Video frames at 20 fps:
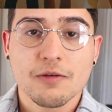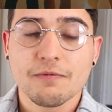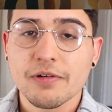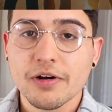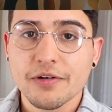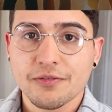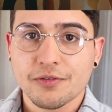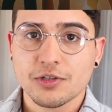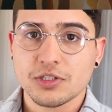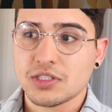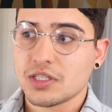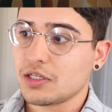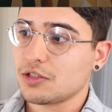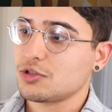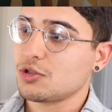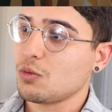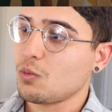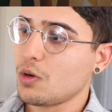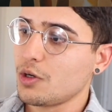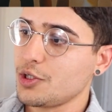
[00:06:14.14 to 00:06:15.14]
The very first
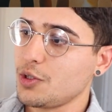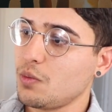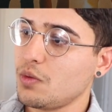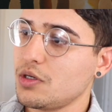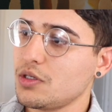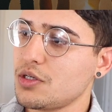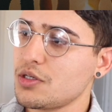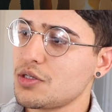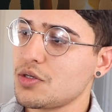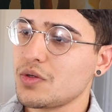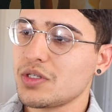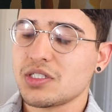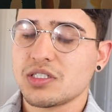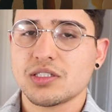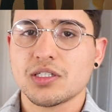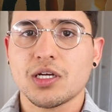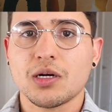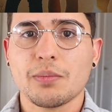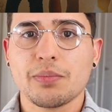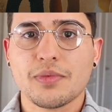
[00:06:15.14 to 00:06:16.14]
thing. So what you want to do
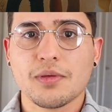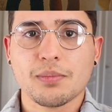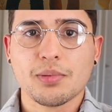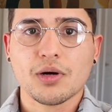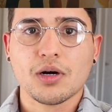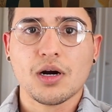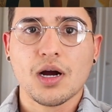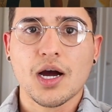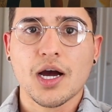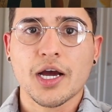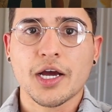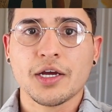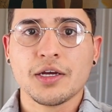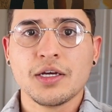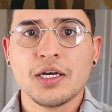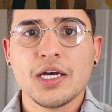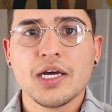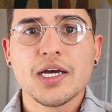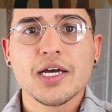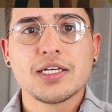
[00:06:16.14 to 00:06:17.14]
is set up the bar
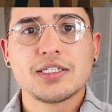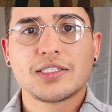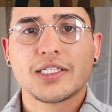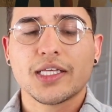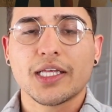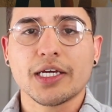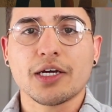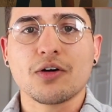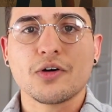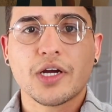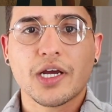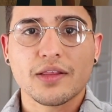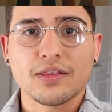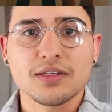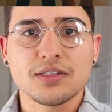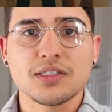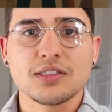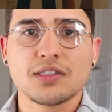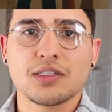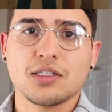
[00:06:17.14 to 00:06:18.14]
high and say like, okay,
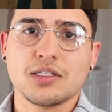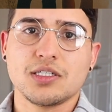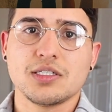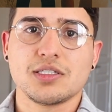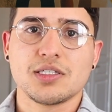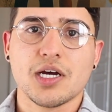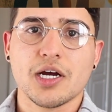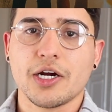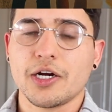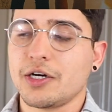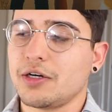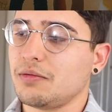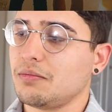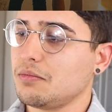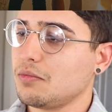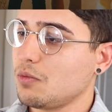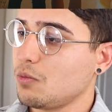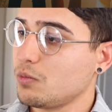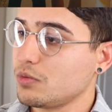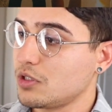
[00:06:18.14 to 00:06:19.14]
this is this
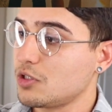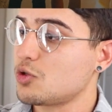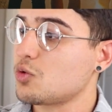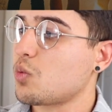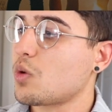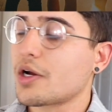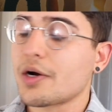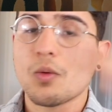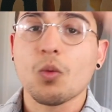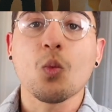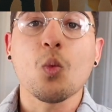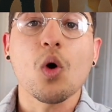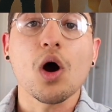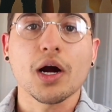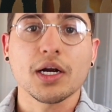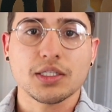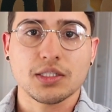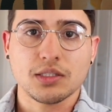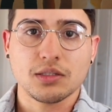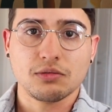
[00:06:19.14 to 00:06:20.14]
is what I
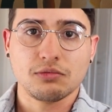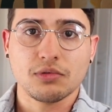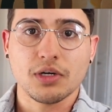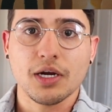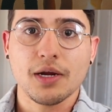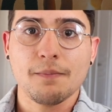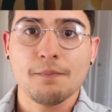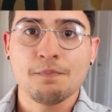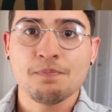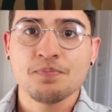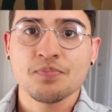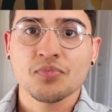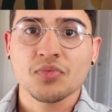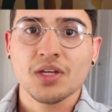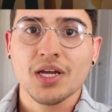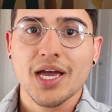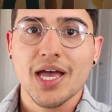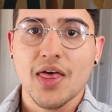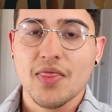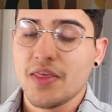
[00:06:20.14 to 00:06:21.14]
want, right?
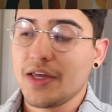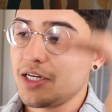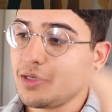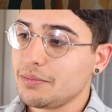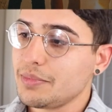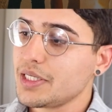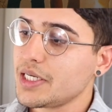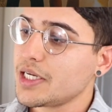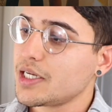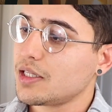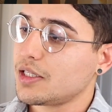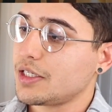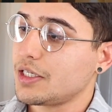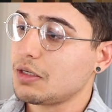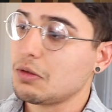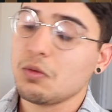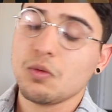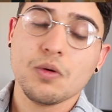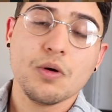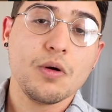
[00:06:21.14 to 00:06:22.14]
And then
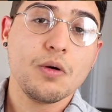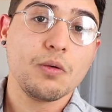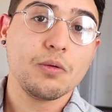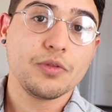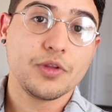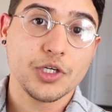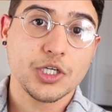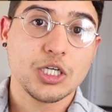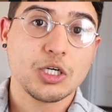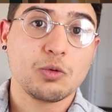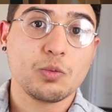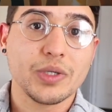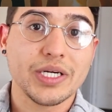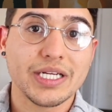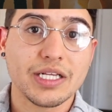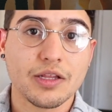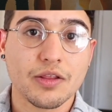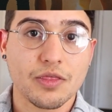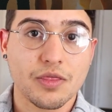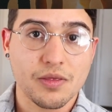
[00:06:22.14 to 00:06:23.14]
immediately they're going to
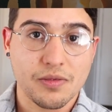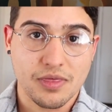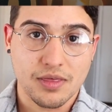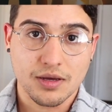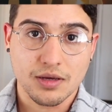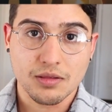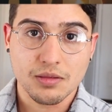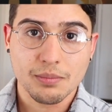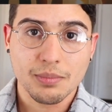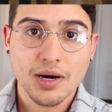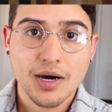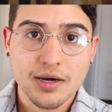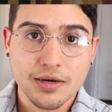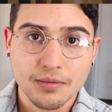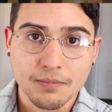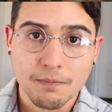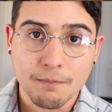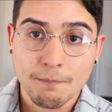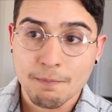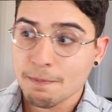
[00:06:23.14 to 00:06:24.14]
read the thing on the
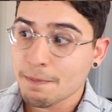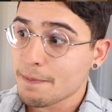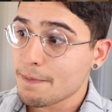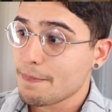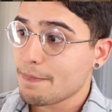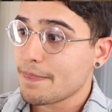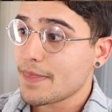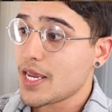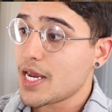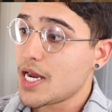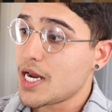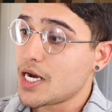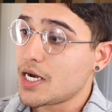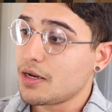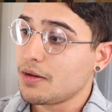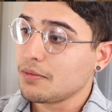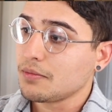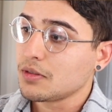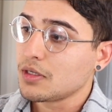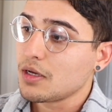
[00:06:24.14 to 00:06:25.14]
bottom.
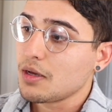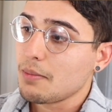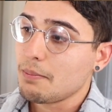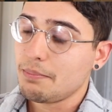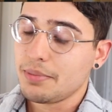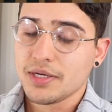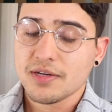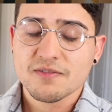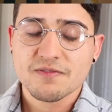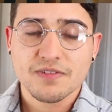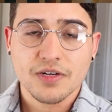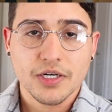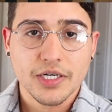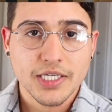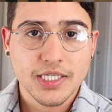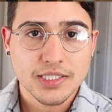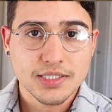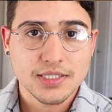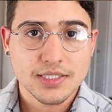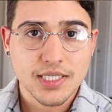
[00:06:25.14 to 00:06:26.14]
And being
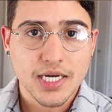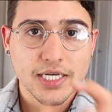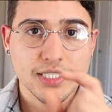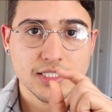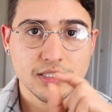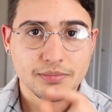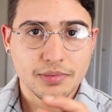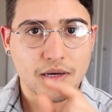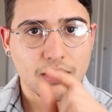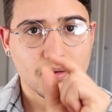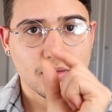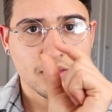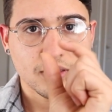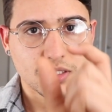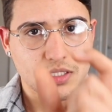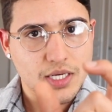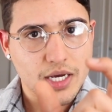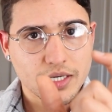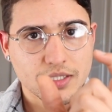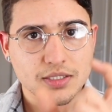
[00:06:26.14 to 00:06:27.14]
very concise
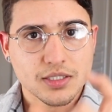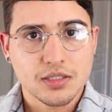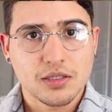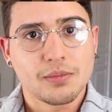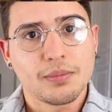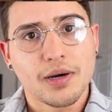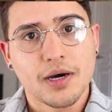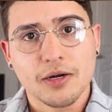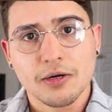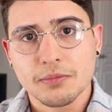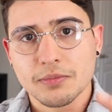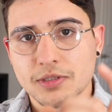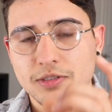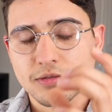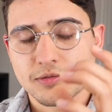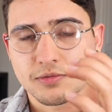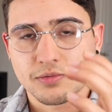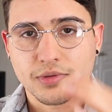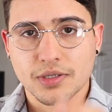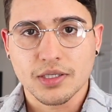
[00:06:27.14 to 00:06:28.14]
about the text in the bottom
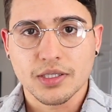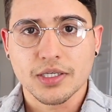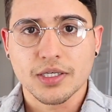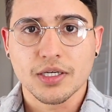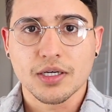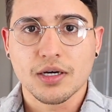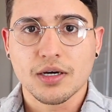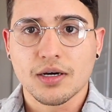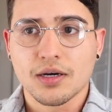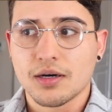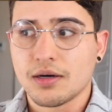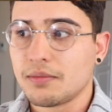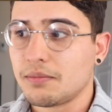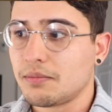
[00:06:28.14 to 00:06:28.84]
is really